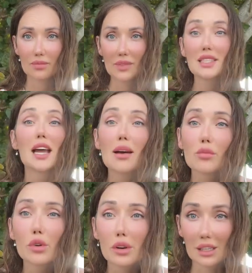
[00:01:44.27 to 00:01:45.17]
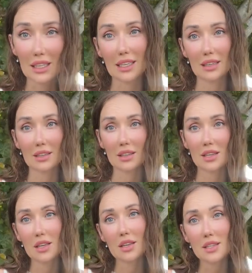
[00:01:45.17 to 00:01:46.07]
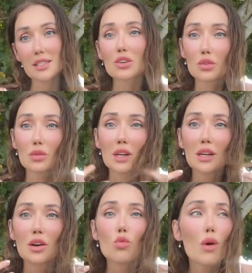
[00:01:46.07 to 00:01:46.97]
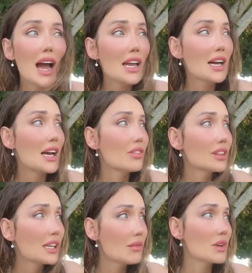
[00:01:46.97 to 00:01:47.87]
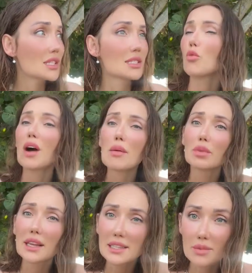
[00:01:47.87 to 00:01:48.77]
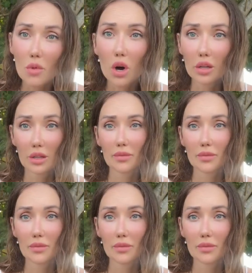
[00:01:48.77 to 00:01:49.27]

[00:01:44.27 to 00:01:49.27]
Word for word: temporarily. So why have limits? Why play small?